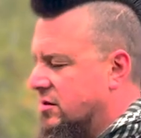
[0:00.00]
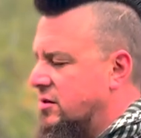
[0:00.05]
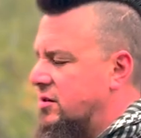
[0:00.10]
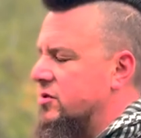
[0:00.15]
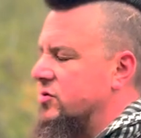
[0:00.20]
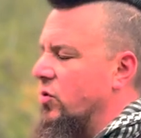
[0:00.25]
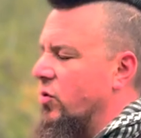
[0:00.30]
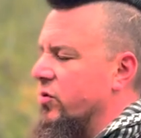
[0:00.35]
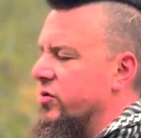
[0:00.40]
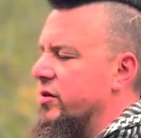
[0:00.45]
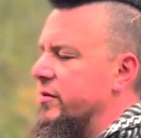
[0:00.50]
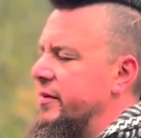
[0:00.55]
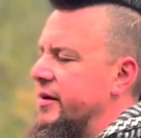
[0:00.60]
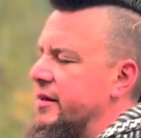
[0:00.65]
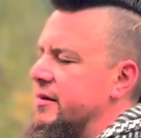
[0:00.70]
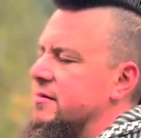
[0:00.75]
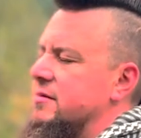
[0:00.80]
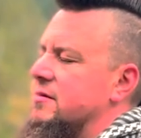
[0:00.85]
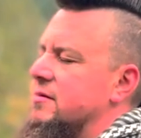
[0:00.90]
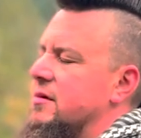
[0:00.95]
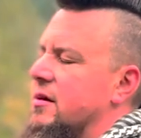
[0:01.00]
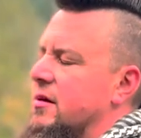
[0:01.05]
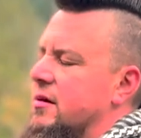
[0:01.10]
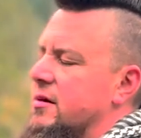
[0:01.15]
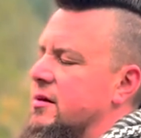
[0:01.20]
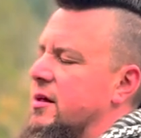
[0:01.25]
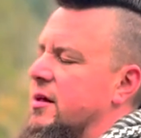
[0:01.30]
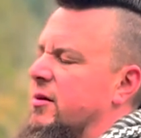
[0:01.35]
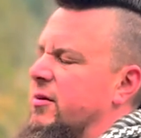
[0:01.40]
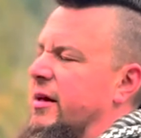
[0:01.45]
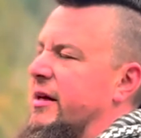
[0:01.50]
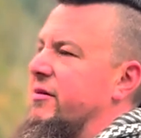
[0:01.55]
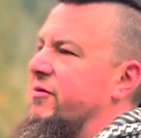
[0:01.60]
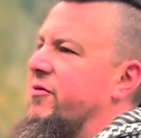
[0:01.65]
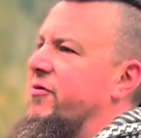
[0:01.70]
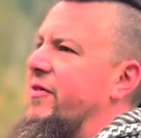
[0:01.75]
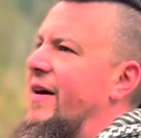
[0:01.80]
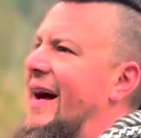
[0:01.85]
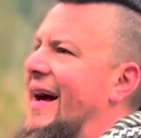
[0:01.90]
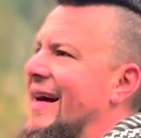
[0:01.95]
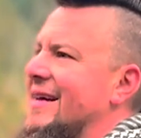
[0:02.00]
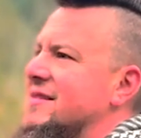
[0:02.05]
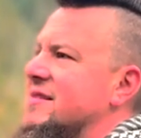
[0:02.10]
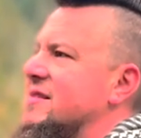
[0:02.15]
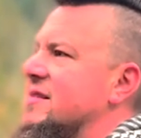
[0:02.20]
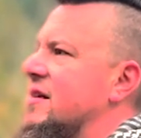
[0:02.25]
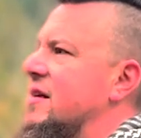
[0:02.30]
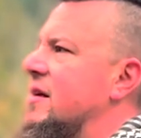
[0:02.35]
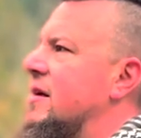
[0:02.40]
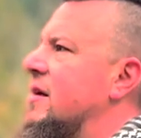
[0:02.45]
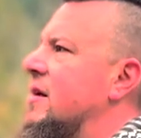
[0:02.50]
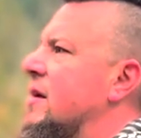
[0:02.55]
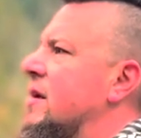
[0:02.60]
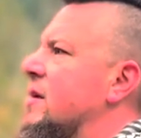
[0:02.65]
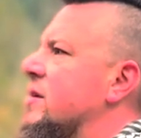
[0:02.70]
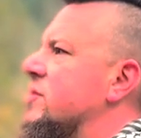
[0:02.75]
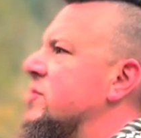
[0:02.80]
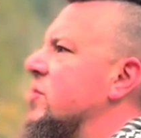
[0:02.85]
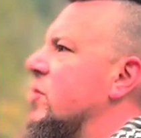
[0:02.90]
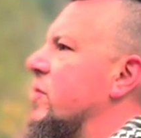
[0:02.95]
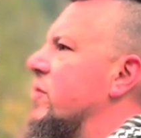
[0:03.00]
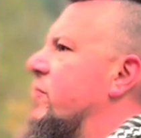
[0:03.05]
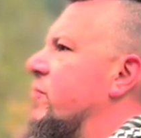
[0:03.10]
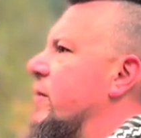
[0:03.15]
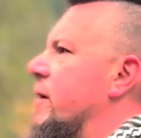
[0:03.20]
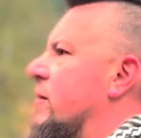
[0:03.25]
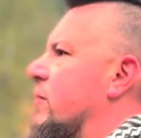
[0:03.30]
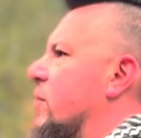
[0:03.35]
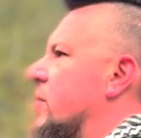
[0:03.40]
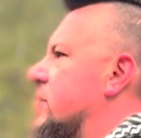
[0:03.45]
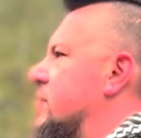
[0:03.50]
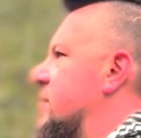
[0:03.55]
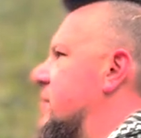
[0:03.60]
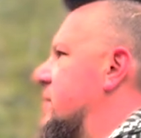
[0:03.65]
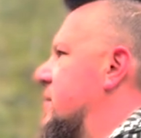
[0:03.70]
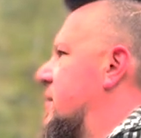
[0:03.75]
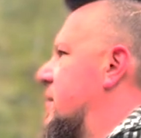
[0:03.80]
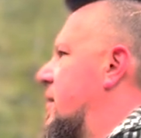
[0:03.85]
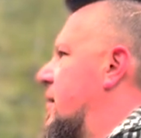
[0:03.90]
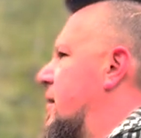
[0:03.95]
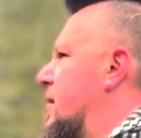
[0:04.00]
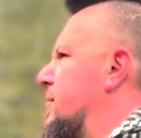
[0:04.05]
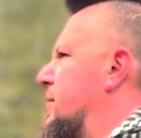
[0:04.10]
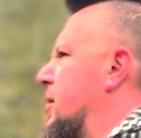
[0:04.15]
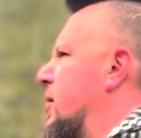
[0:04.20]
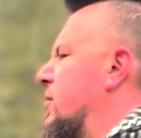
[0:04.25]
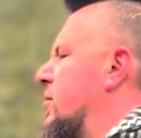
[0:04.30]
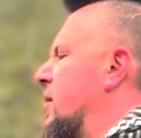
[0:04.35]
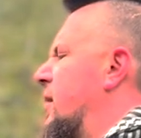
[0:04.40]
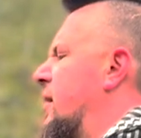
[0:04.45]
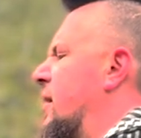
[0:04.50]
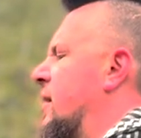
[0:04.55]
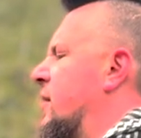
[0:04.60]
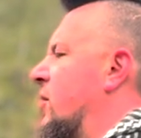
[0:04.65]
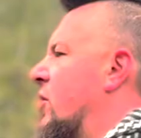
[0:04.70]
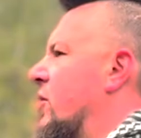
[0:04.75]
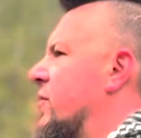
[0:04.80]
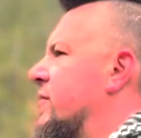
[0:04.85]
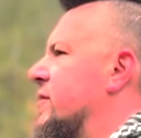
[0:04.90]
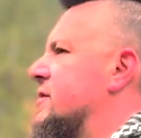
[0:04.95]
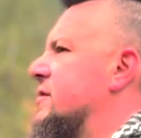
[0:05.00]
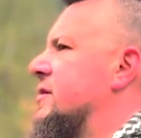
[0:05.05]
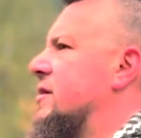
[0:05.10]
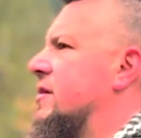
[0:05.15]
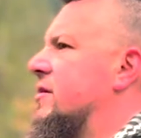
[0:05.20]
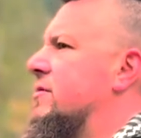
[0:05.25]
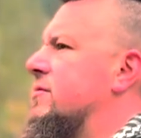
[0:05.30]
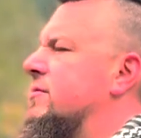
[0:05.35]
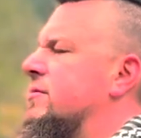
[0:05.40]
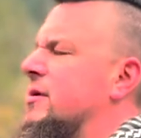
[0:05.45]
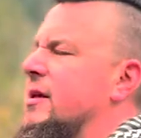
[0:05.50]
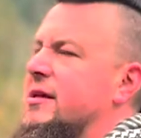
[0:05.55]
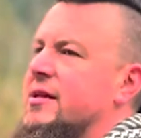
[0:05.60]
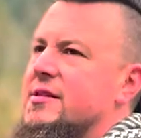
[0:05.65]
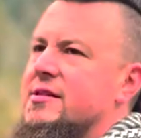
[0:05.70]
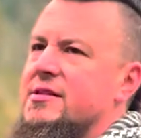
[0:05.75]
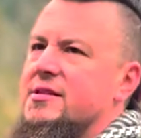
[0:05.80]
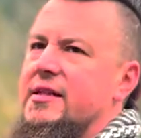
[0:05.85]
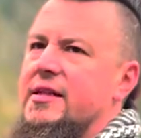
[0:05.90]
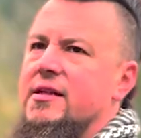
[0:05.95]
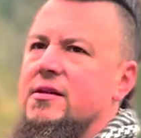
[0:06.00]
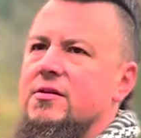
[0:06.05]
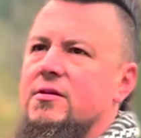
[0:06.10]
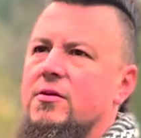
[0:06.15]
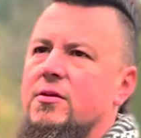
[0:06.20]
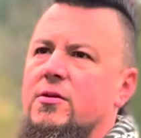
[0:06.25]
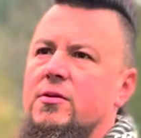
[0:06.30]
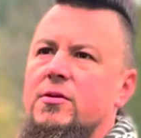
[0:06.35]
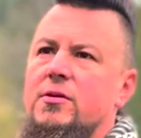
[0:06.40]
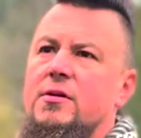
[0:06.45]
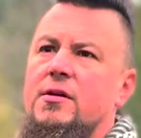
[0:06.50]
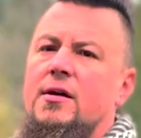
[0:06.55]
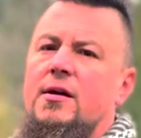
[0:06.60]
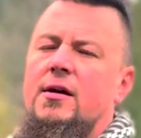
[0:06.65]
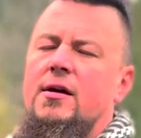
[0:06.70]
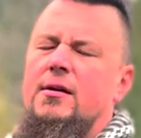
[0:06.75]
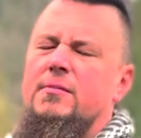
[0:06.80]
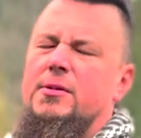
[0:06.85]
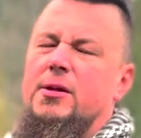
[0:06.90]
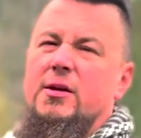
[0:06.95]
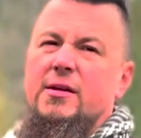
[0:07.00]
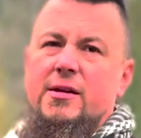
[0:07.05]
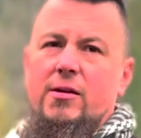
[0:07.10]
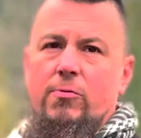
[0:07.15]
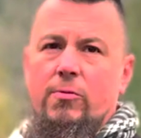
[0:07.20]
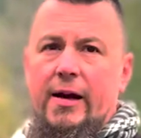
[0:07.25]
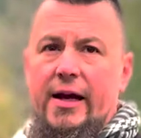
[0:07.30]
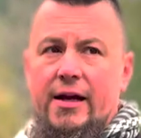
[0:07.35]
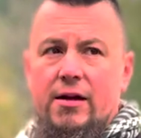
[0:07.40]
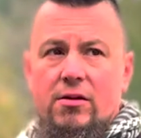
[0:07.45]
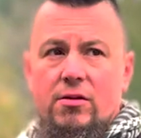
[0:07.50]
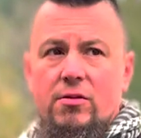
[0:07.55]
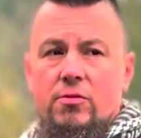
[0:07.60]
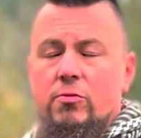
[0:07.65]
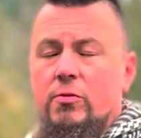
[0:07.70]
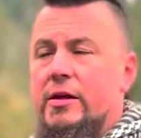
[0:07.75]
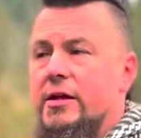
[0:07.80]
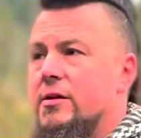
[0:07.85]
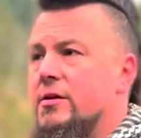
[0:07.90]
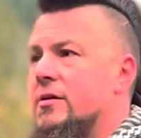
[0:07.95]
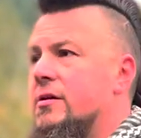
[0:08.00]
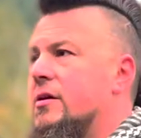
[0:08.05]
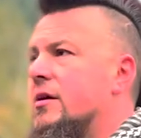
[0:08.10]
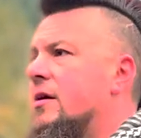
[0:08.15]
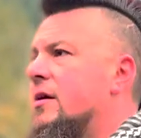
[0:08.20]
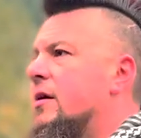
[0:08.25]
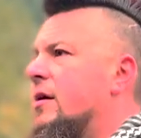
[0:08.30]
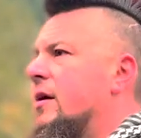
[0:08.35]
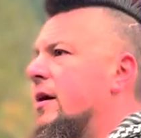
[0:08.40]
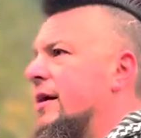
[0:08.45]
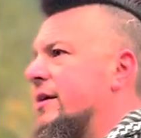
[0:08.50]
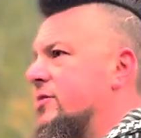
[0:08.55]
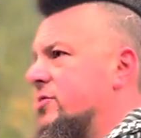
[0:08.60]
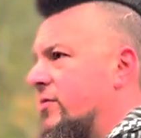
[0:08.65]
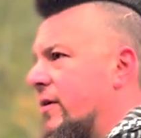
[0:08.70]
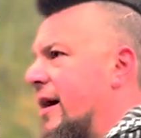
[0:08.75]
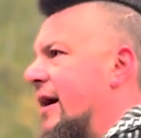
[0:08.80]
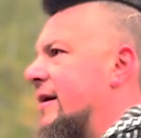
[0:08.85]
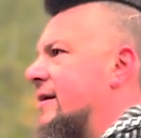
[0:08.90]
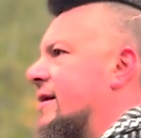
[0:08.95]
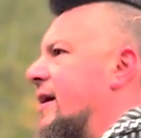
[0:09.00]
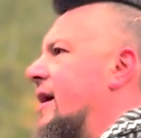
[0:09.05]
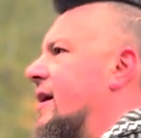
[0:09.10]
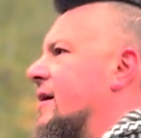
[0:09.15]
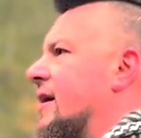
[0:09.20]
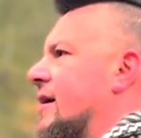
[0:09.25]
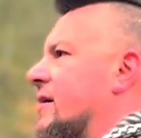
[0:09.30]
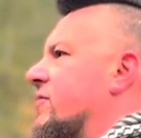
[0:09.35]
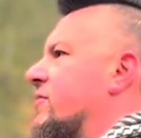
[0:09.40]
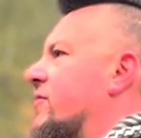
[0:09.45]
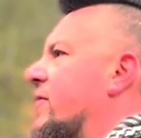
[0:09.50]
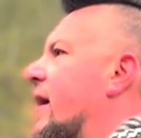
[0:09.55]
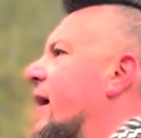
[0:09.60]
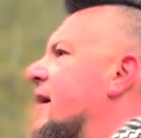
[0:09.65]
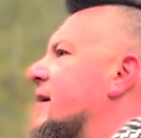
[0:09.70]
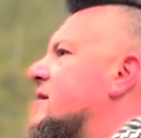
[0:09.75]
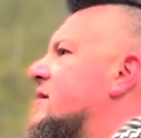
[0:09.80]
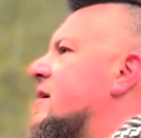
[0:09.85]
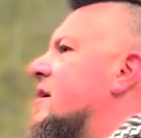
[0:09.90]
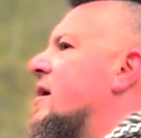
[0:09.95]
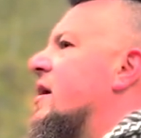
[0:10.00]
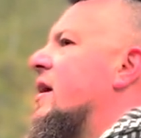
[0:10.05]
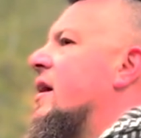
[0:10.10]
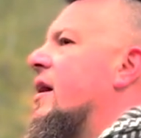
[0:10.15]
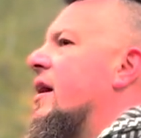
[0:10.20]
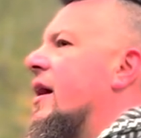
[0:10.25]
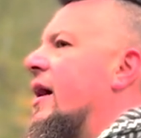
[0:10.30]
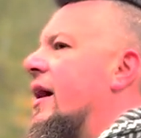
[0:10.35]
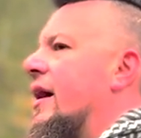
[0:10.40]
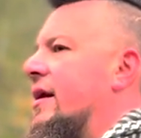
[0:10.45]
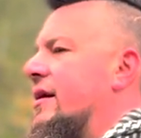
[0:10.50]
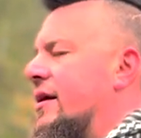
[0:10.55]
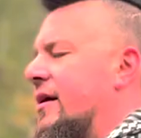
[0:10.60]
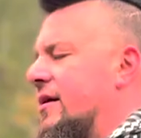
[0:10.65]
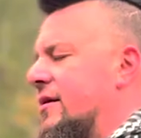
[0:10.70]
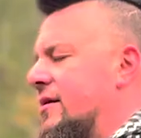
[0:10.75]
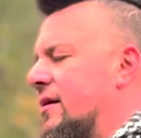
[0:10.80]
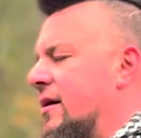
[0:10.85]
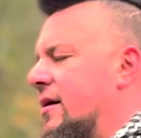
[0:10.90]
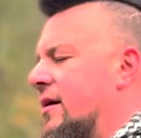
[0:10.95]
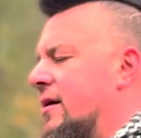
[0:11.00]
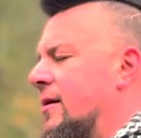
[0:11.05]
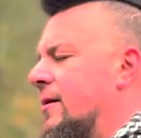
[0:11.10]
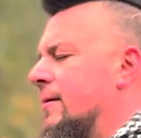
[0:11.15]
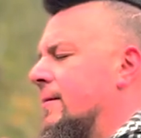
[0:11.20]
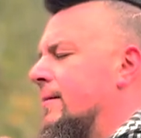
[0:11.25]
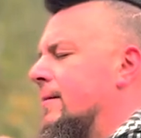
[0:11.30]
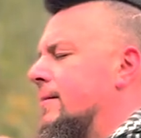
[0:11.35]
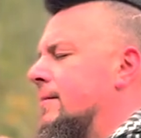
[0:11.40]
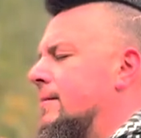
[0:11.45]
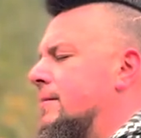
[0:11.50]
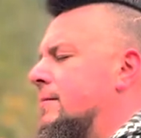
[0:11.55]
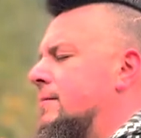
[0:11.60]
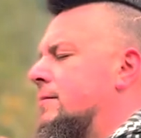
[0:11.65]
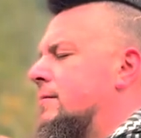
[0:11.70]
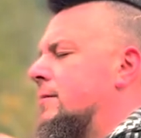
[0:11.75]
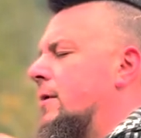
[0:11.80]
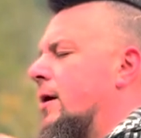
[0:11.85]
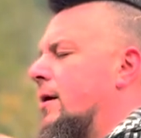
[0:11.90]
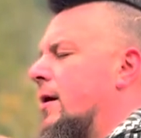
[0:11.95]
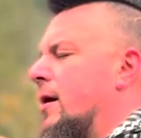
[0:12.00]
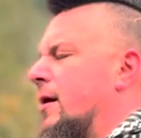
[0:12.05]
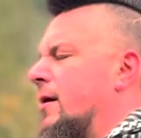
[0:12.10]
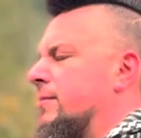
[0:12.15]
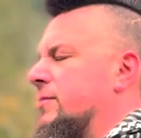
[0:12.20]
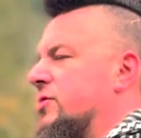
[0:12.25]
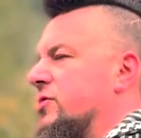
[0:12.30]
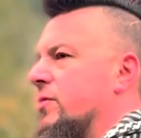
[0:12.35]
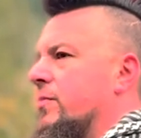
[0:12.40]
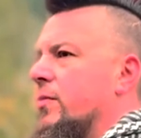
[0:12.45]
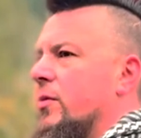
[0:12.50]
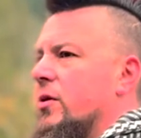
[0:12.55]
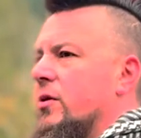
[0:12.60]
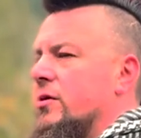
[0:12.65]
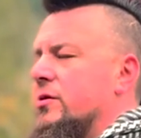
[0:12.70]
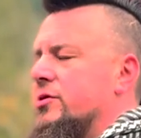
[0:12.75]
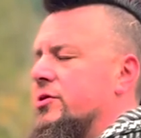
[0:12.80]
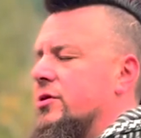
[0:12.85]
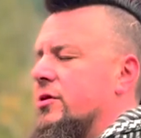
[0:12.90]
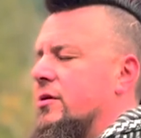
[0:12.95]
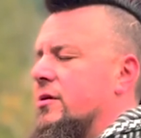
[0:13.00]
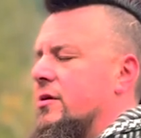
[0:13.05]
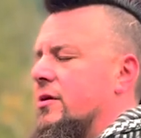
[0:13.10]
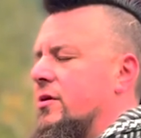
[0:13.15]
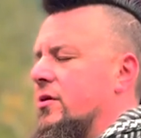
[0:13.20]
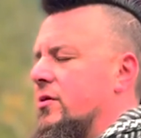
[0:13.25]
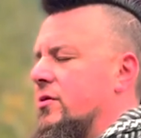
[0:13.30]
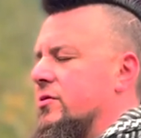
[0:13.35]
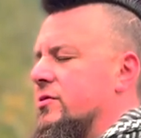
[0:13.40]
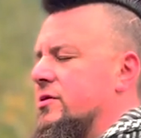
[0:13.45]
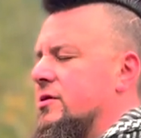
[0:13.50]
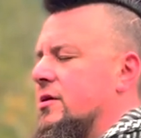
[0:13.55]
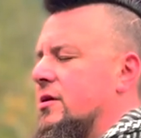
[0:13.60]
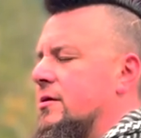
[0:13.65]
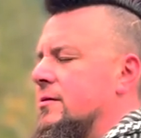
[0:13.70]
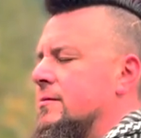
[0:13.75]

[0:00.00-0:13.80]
store them in, you know, like fats. So if we were to you know, like harvest, you know, like a seal, or you know, like a whale, we could extract that like fat, and then submerge those